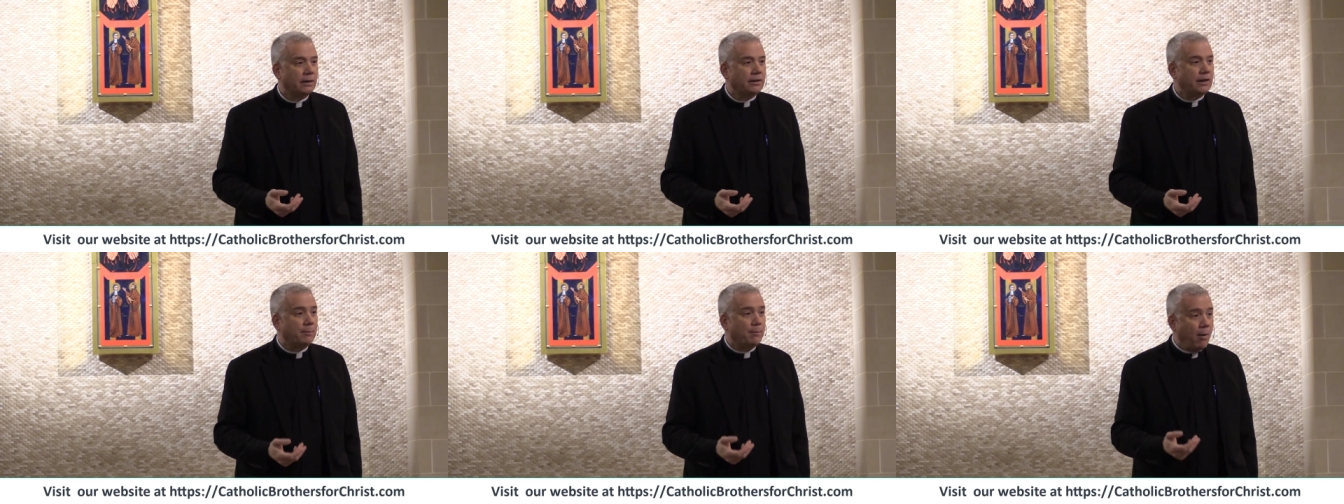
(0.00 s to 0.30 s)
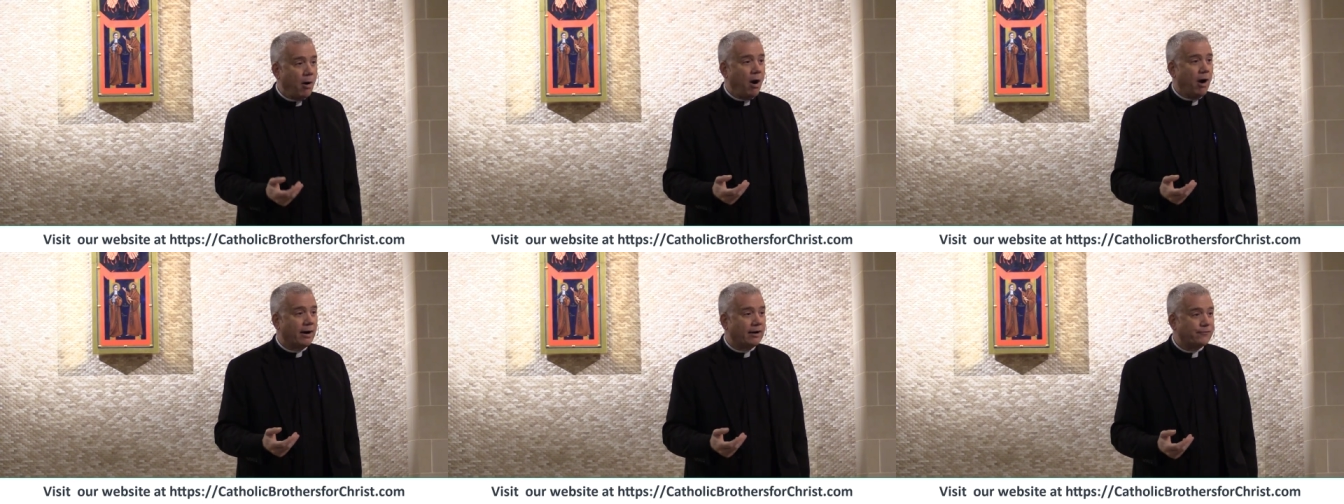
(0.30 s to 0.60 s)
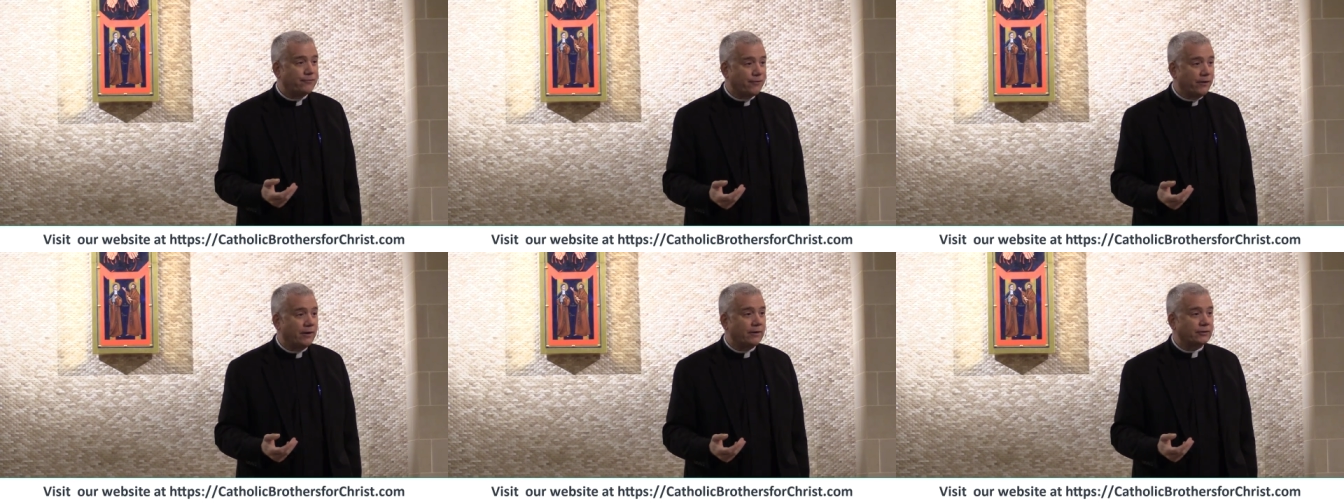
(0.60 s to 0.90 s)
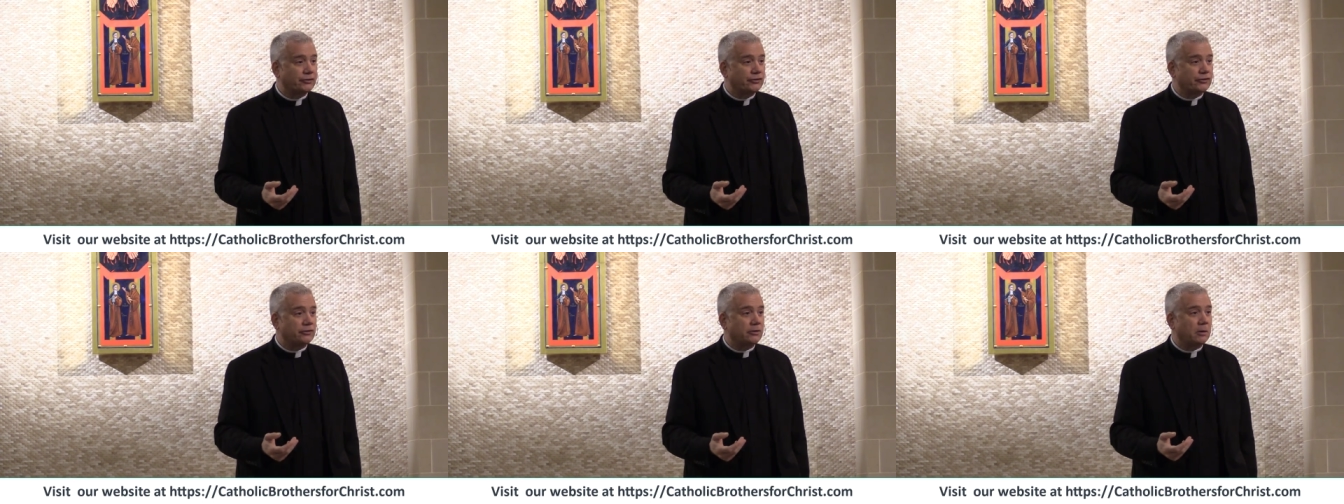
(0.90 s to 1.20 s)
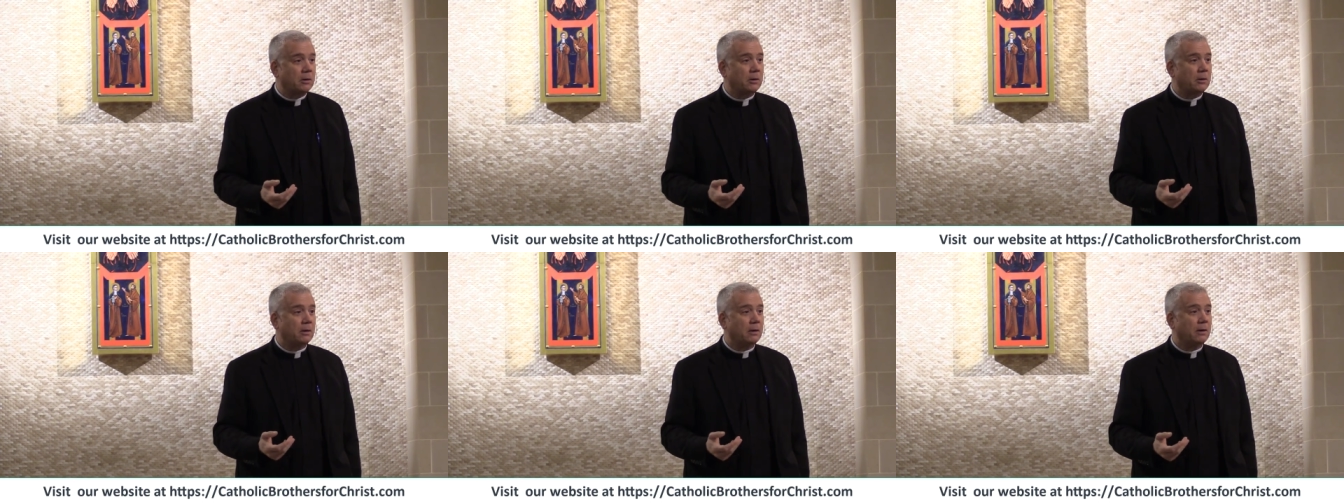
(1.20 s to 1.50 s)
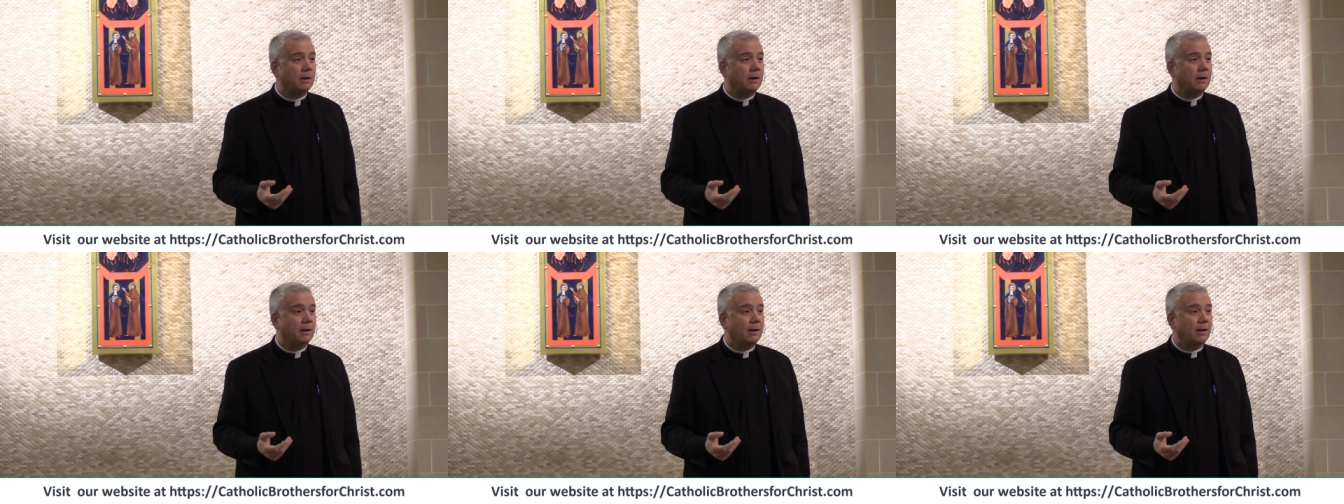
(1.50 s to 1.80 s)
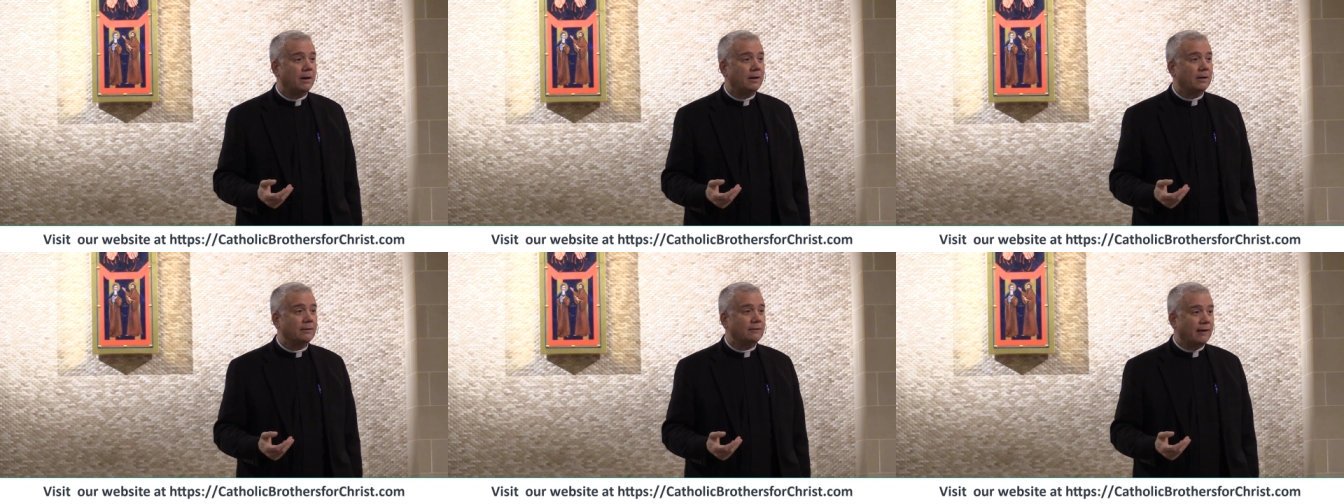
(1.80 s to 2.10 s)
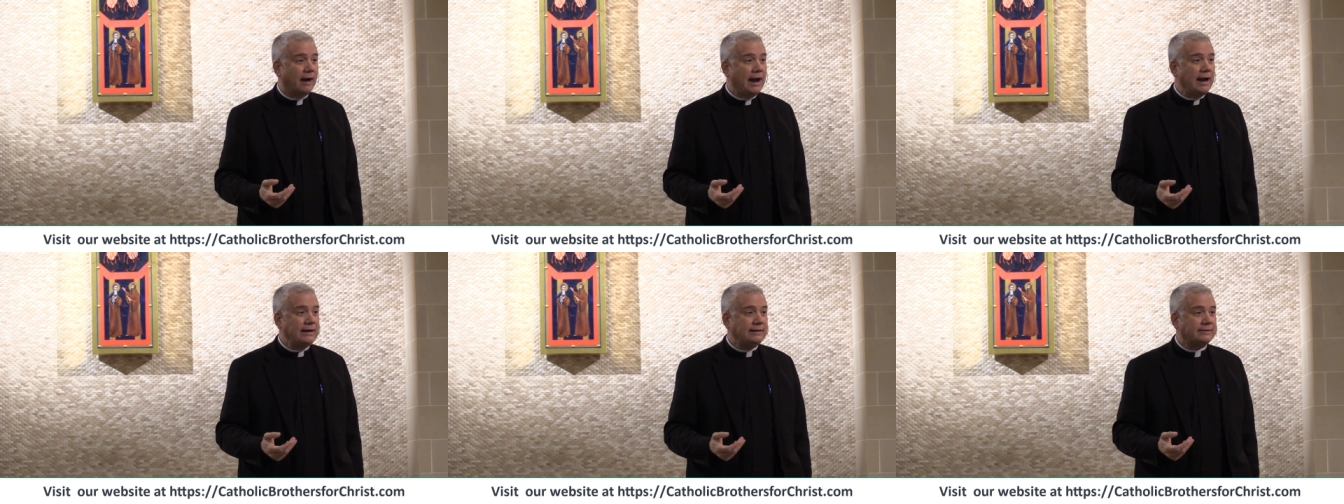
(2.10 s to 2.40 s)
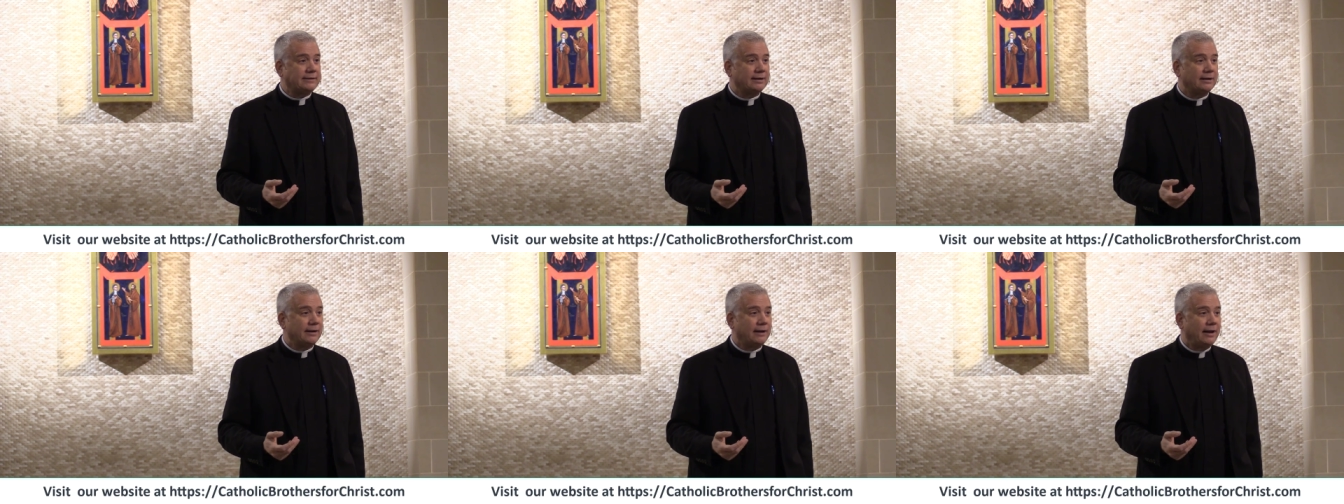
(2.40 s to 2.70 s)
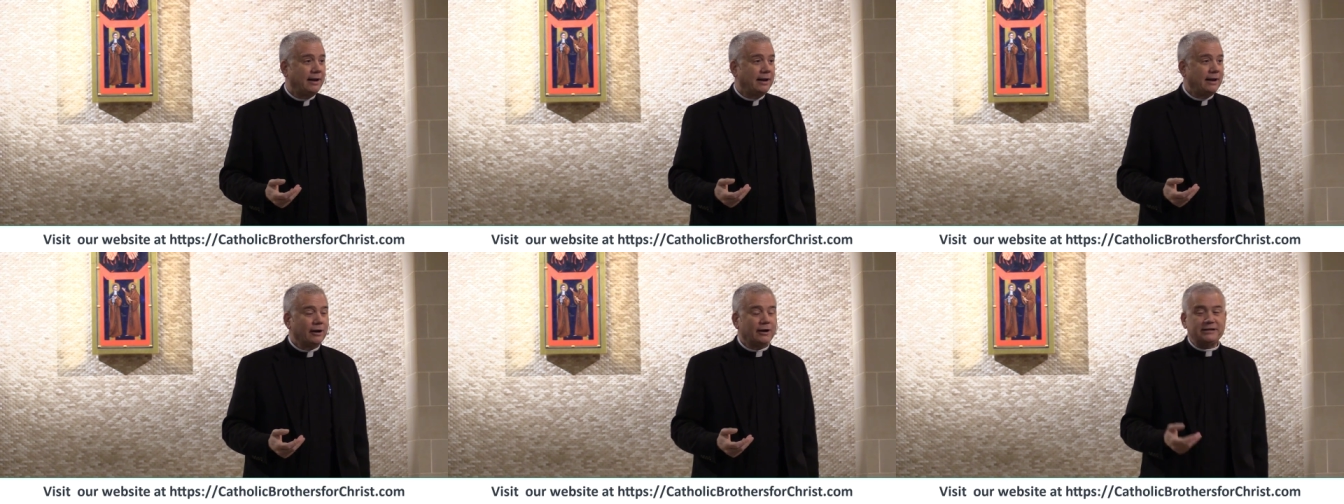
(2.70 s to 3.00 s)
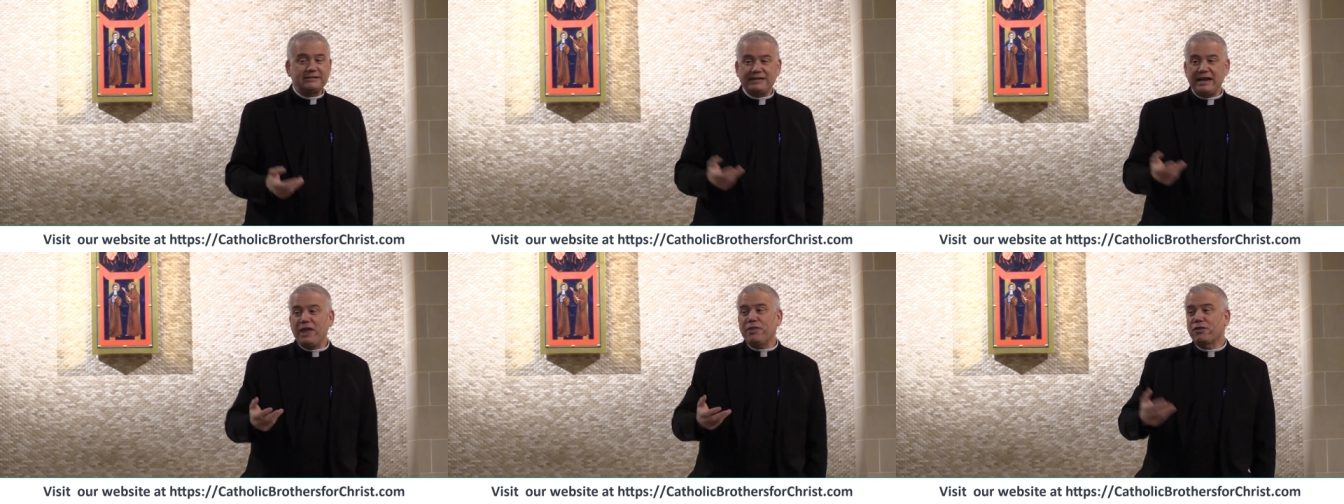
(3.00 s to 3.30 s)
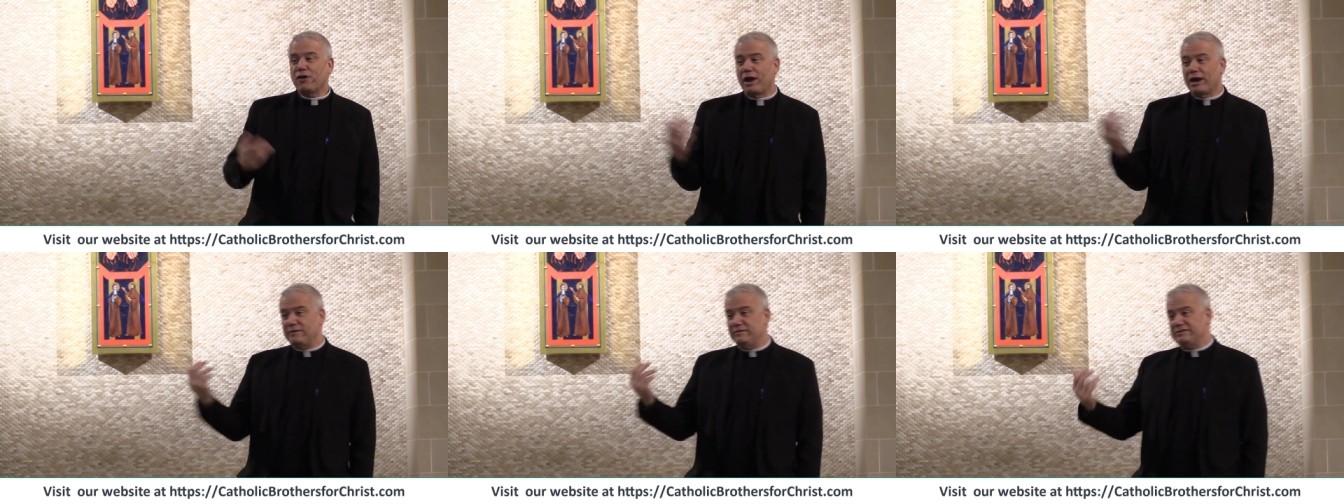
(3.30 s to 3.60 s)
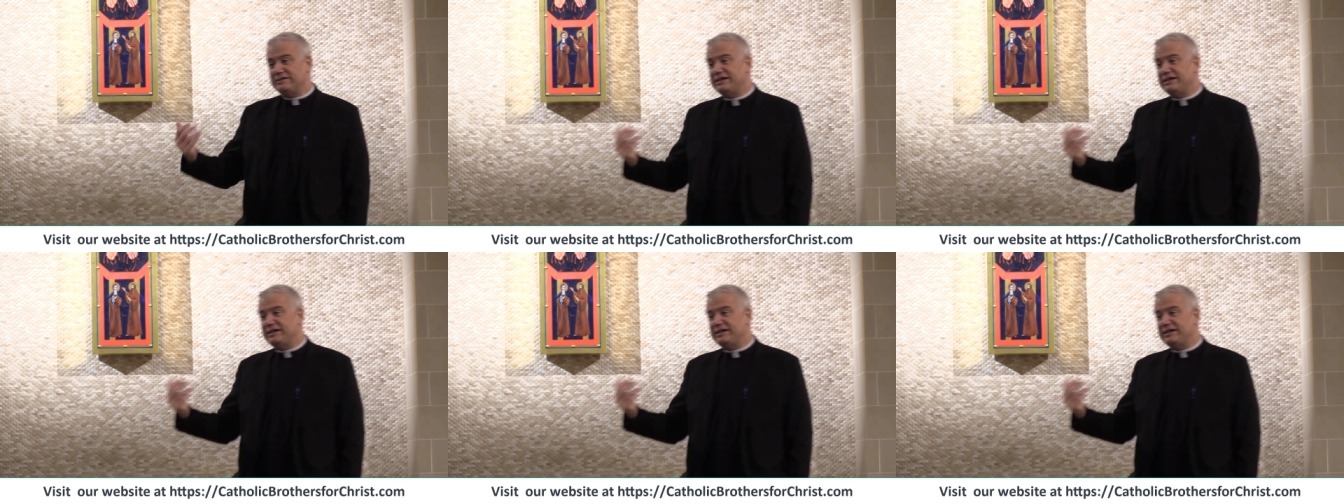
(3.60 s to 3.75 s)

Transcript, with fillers: The bar first, right? Because he thought it